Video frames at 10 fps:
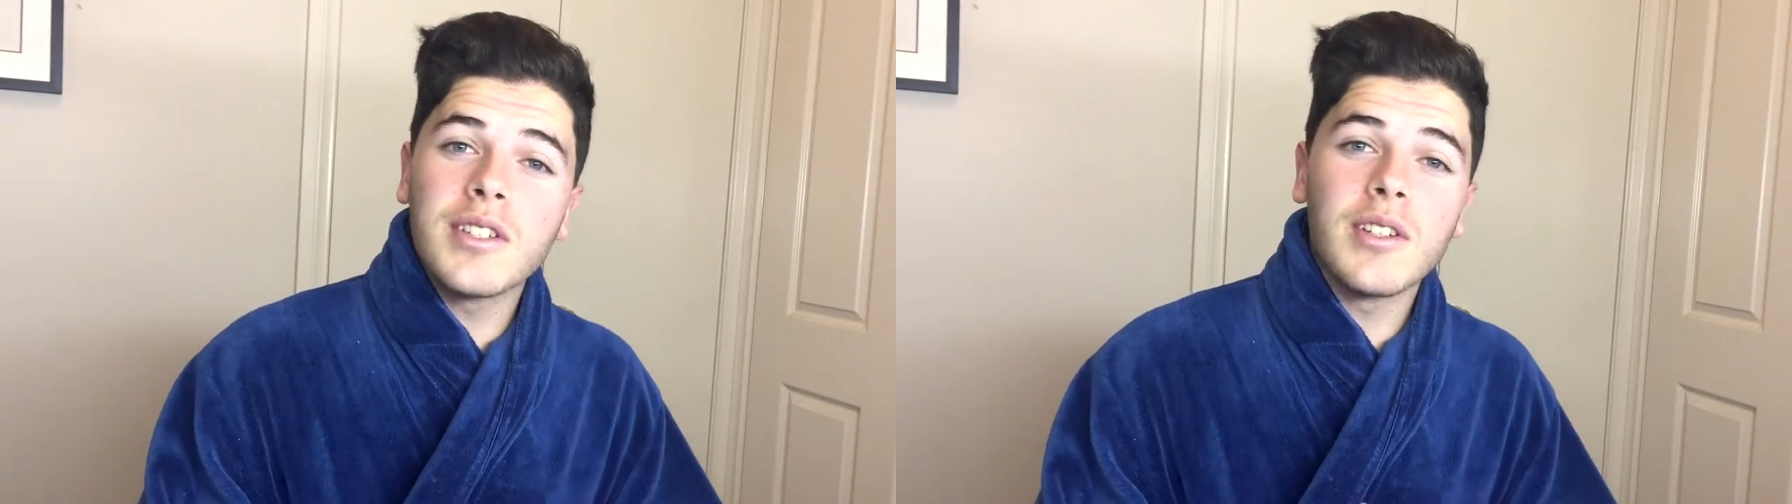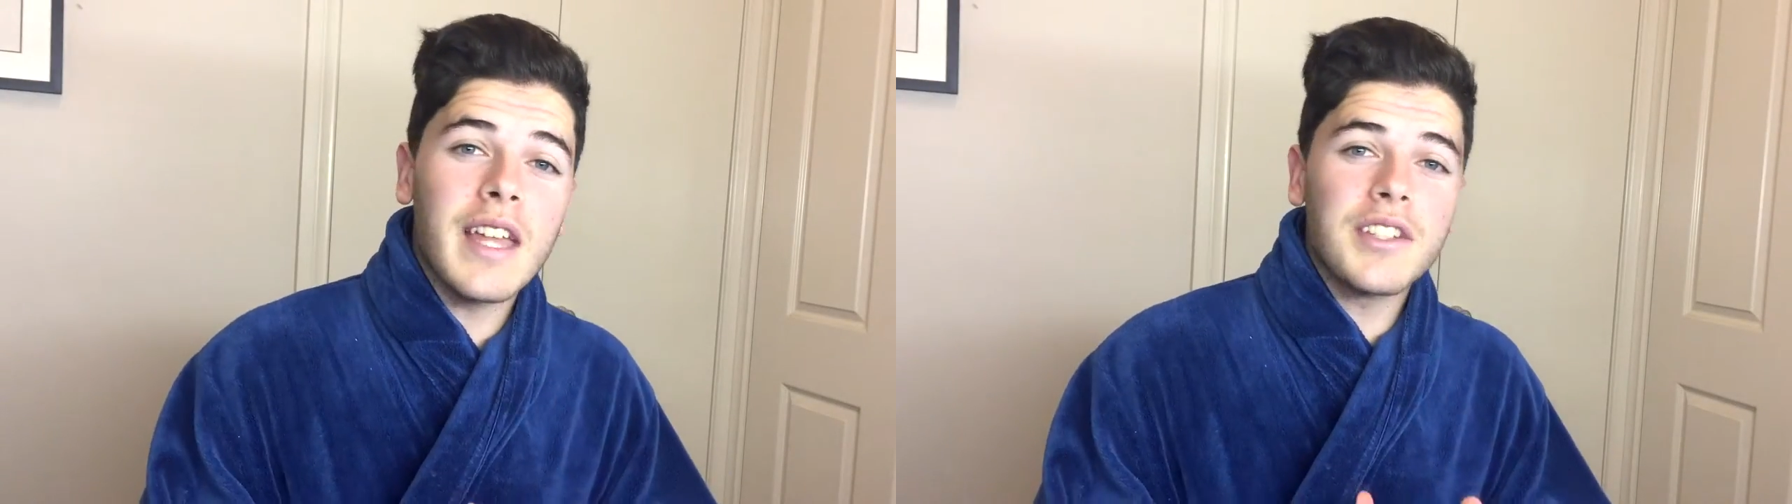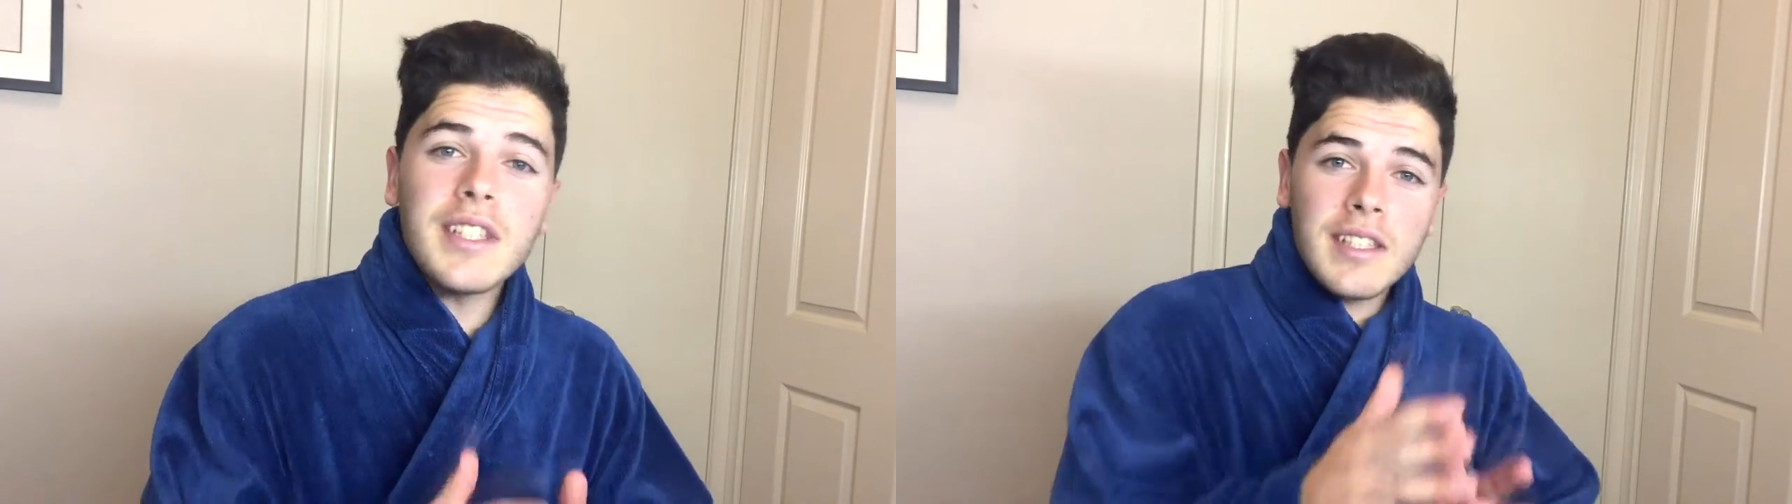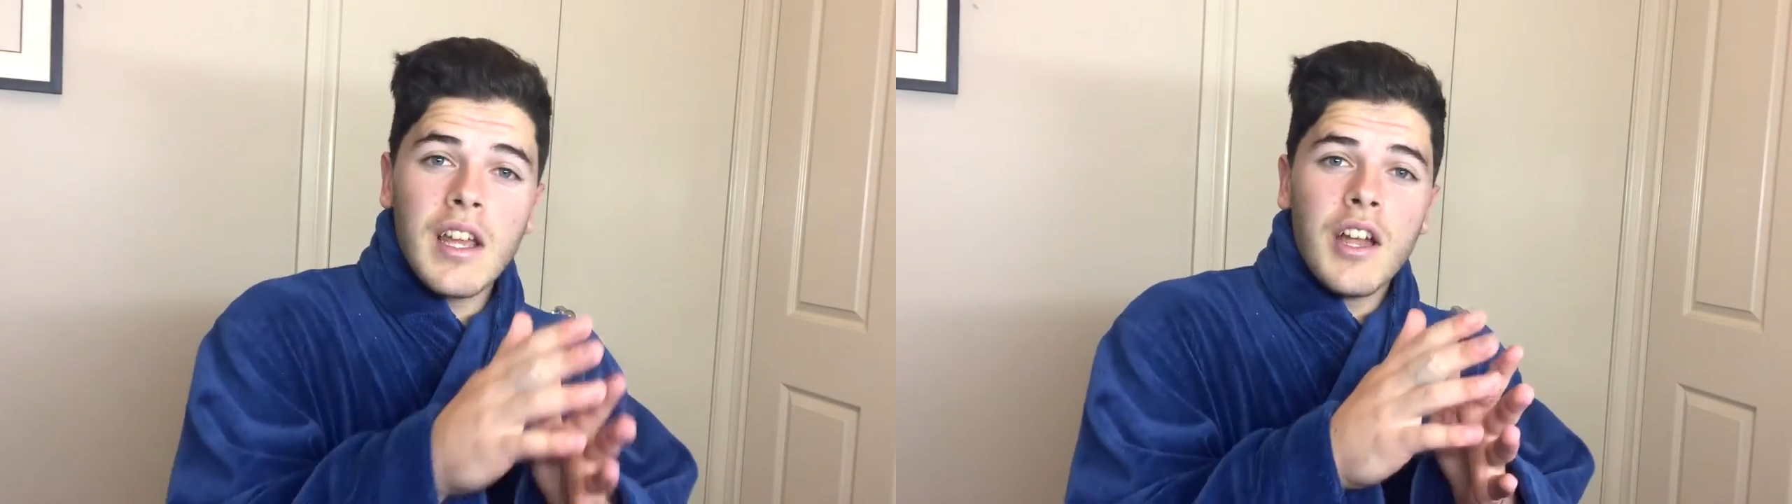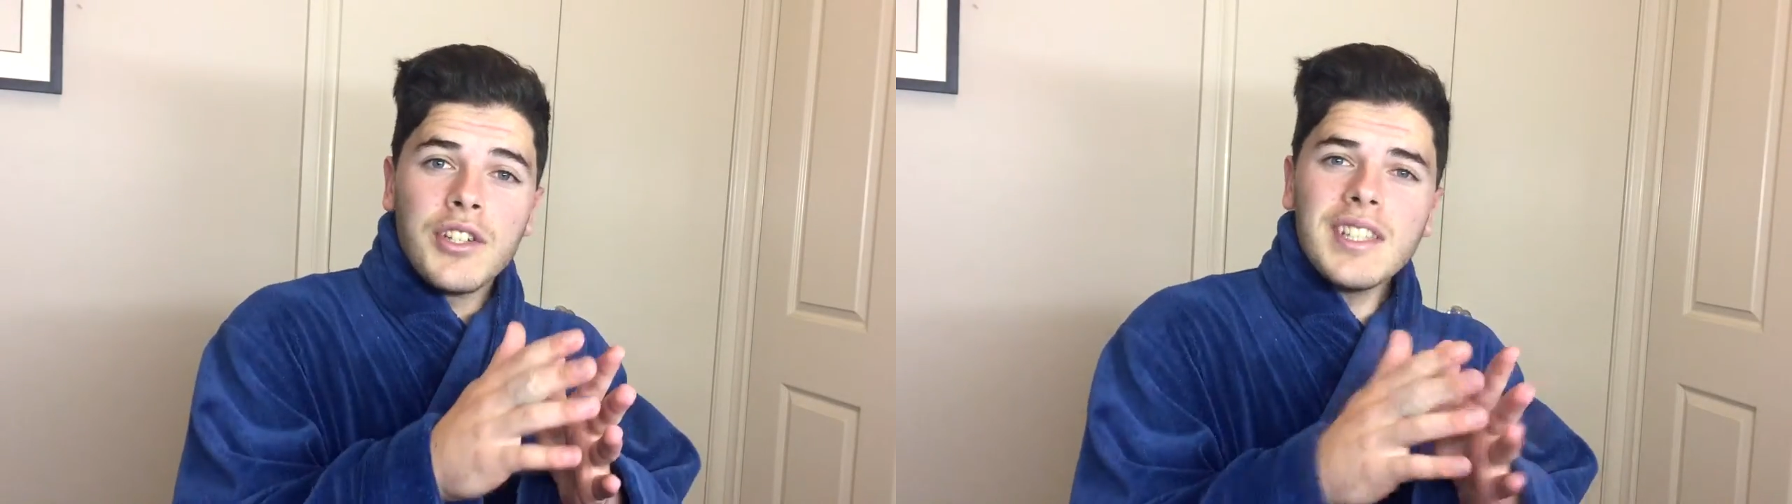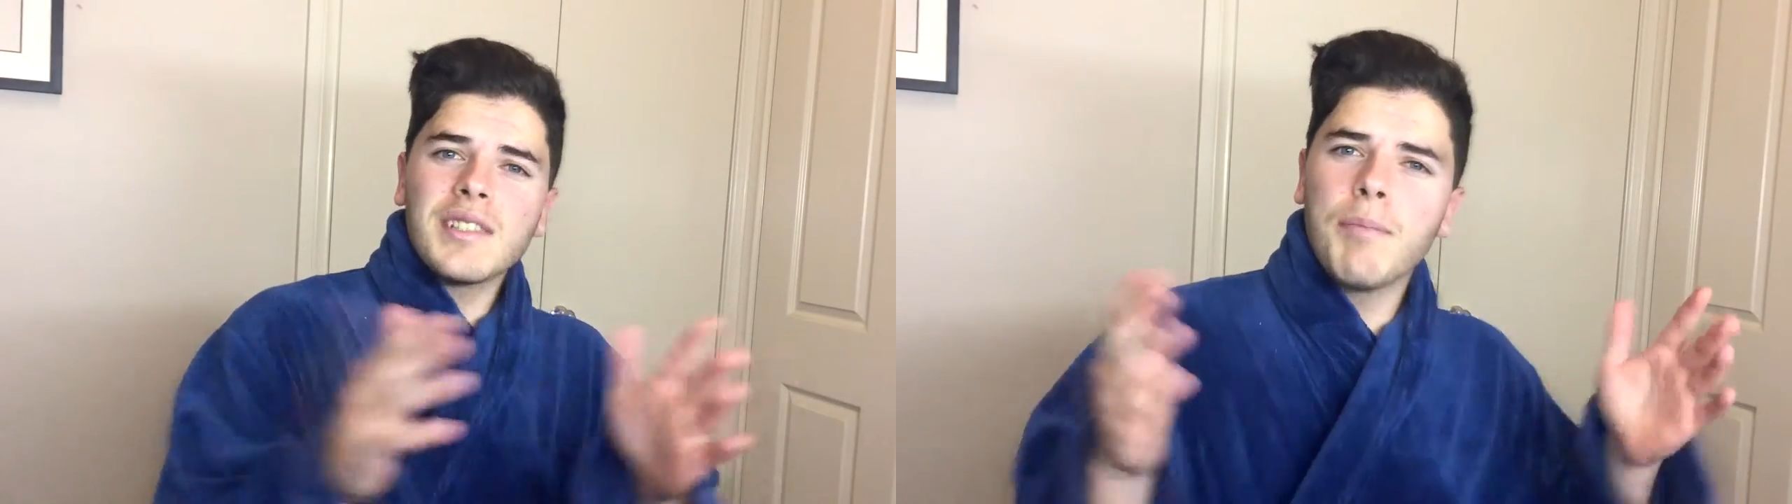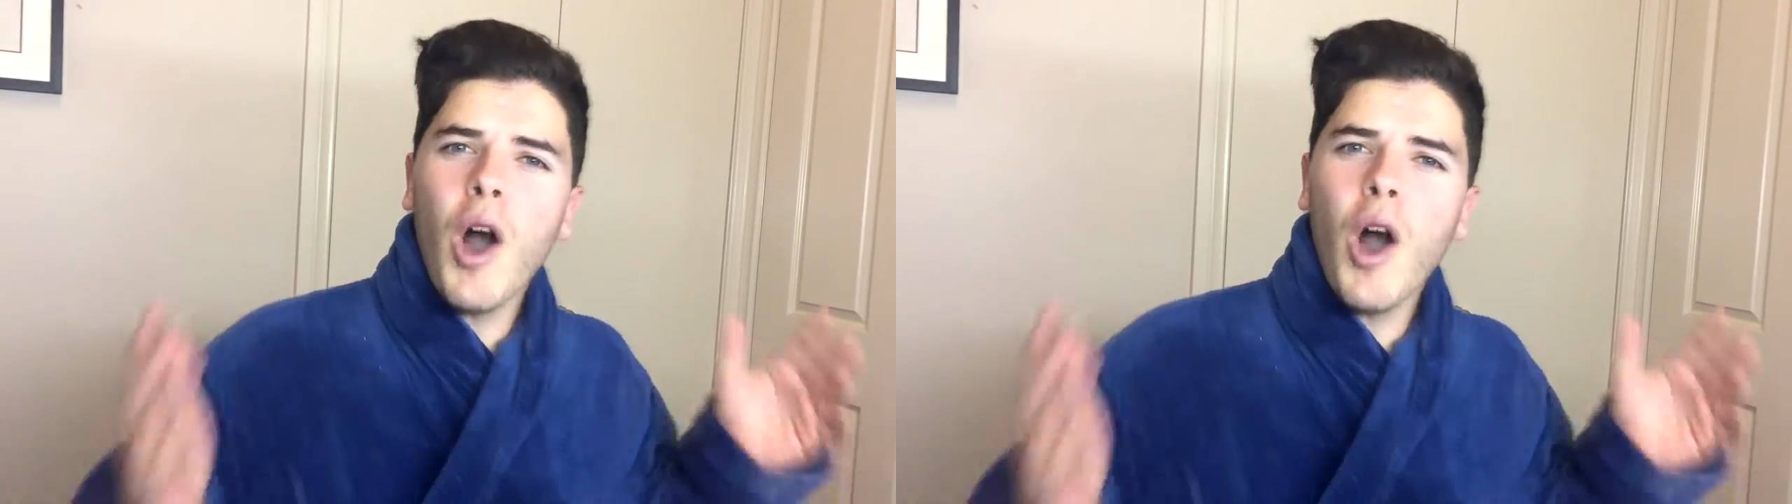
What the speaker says: to that just